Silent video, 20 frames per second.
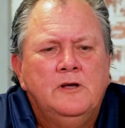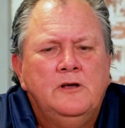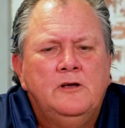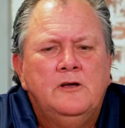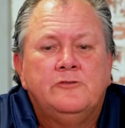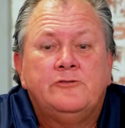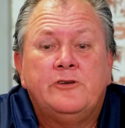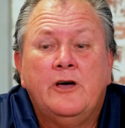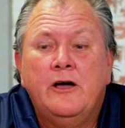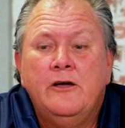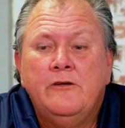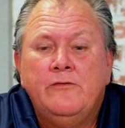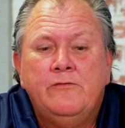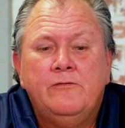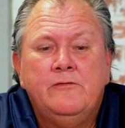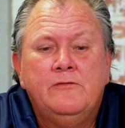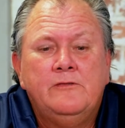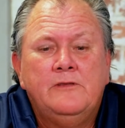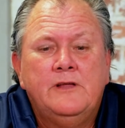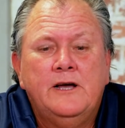So
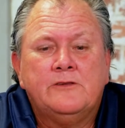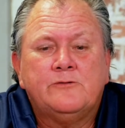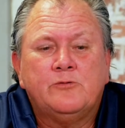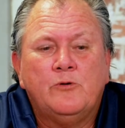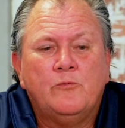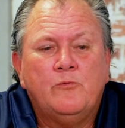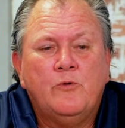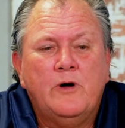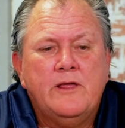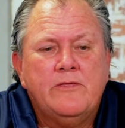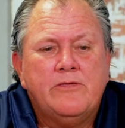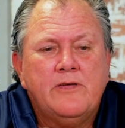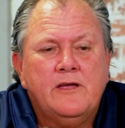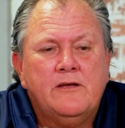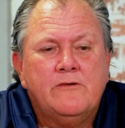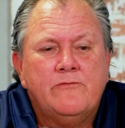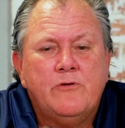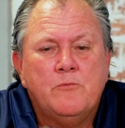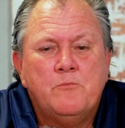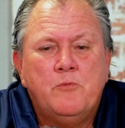that's what we think
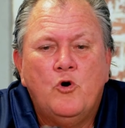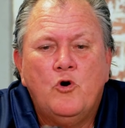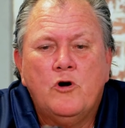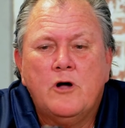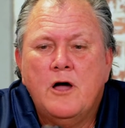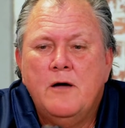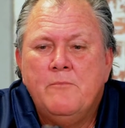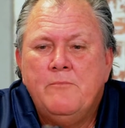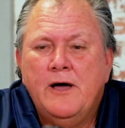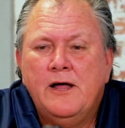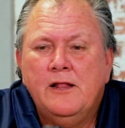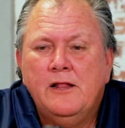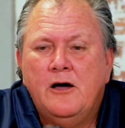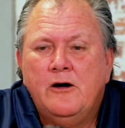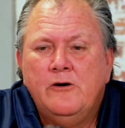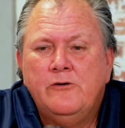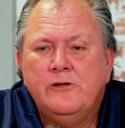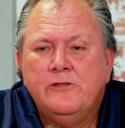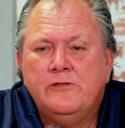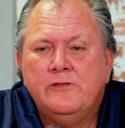of the Borgo
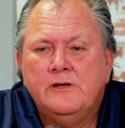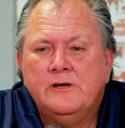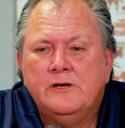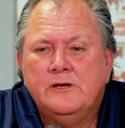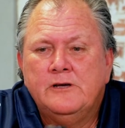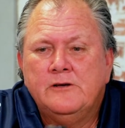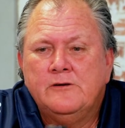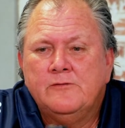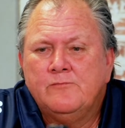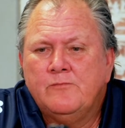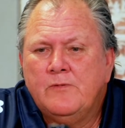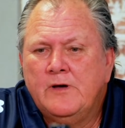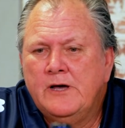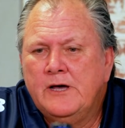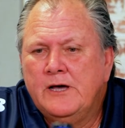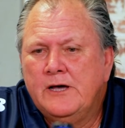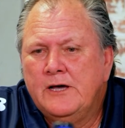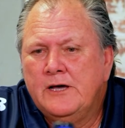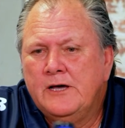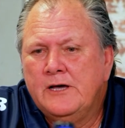Bello and the
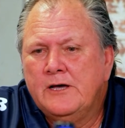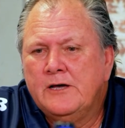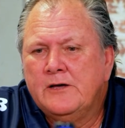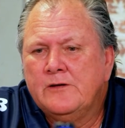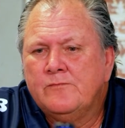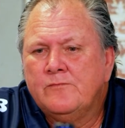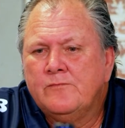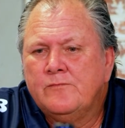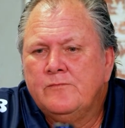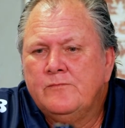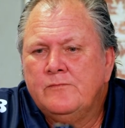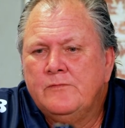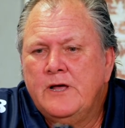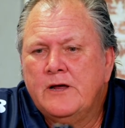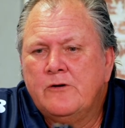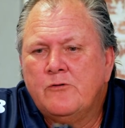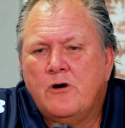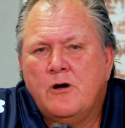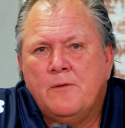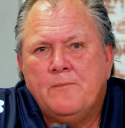
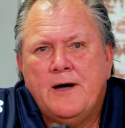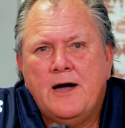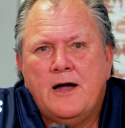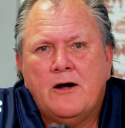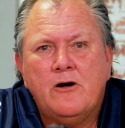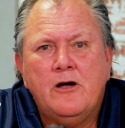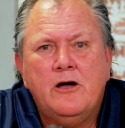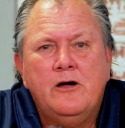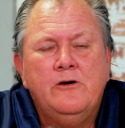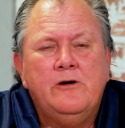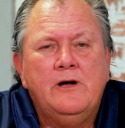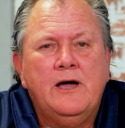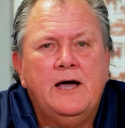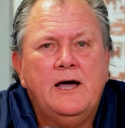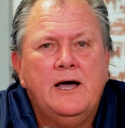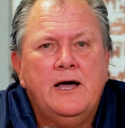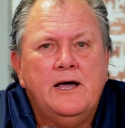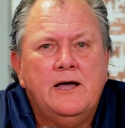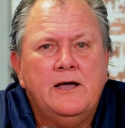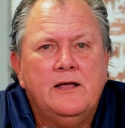
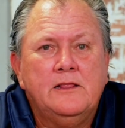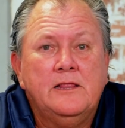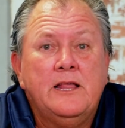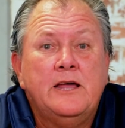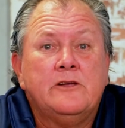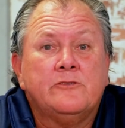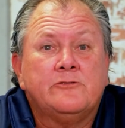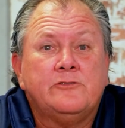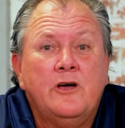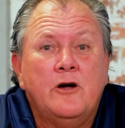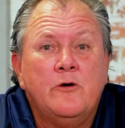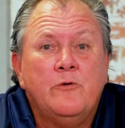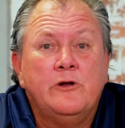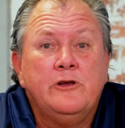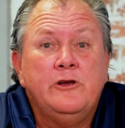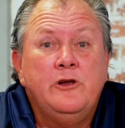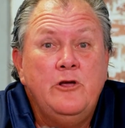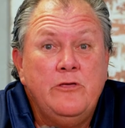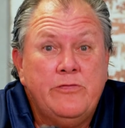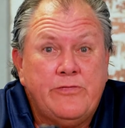Negroamaro. Let us know what
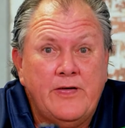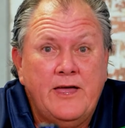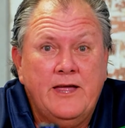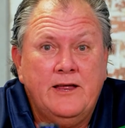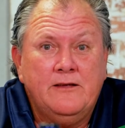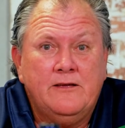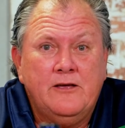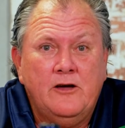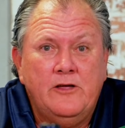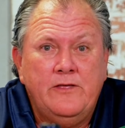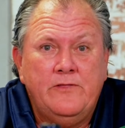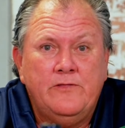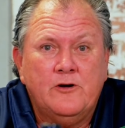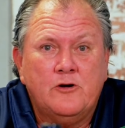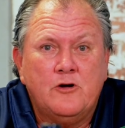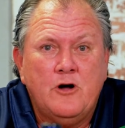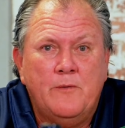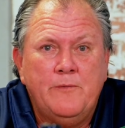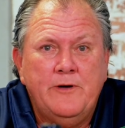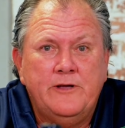you think in the
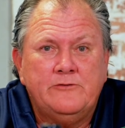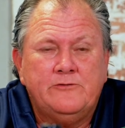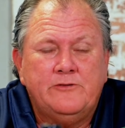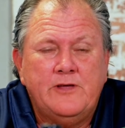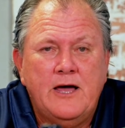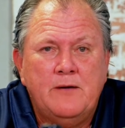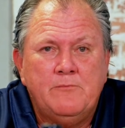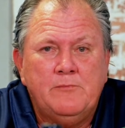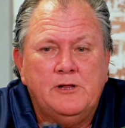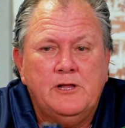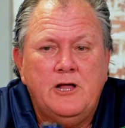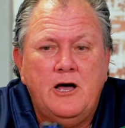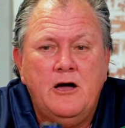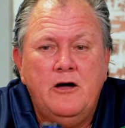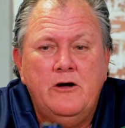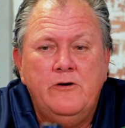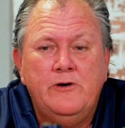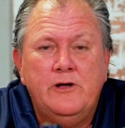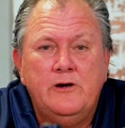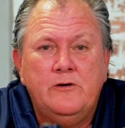comments down
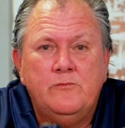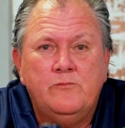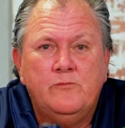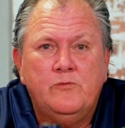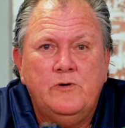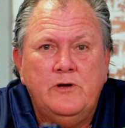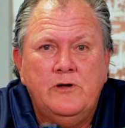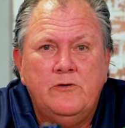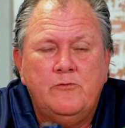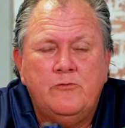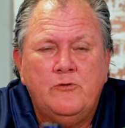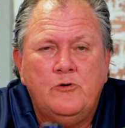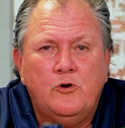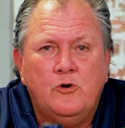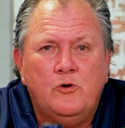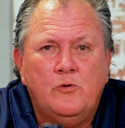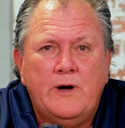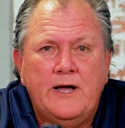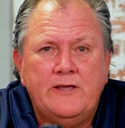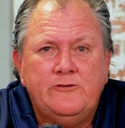below, and we're
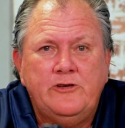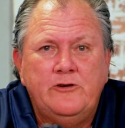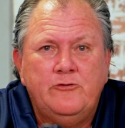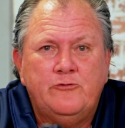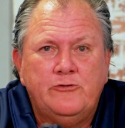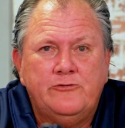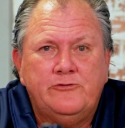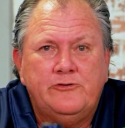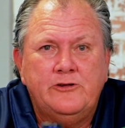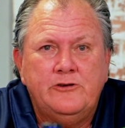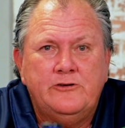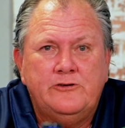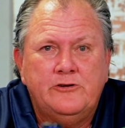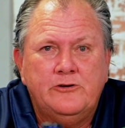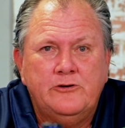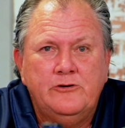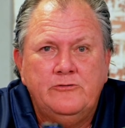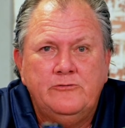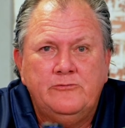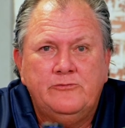always interested
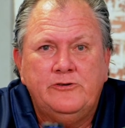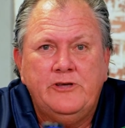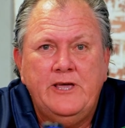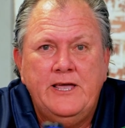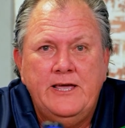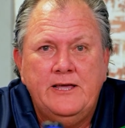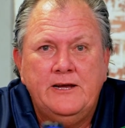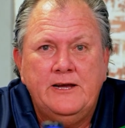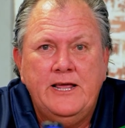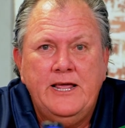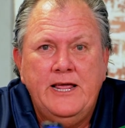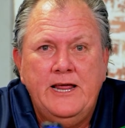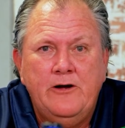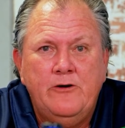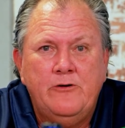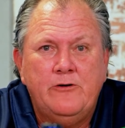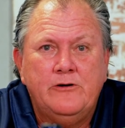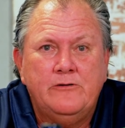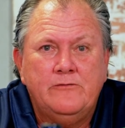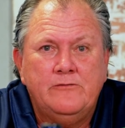to see and
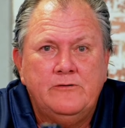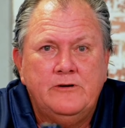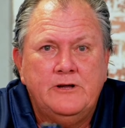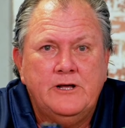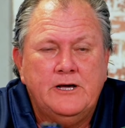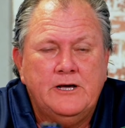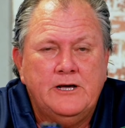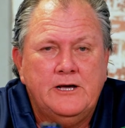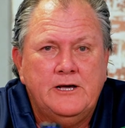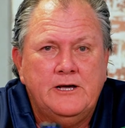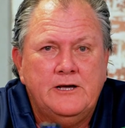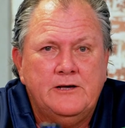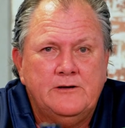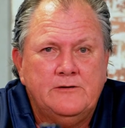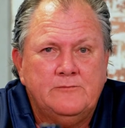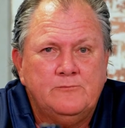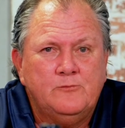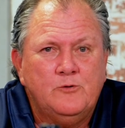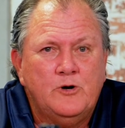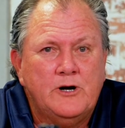hear and
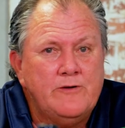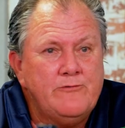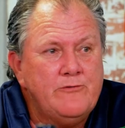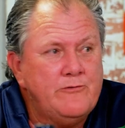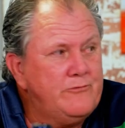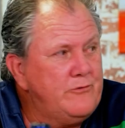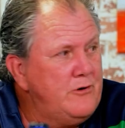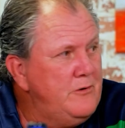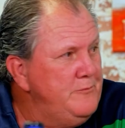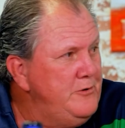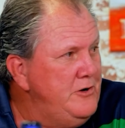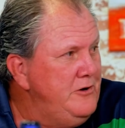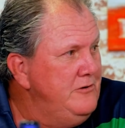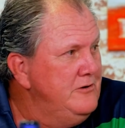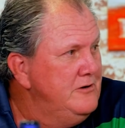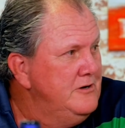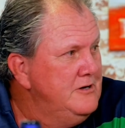whatever from you.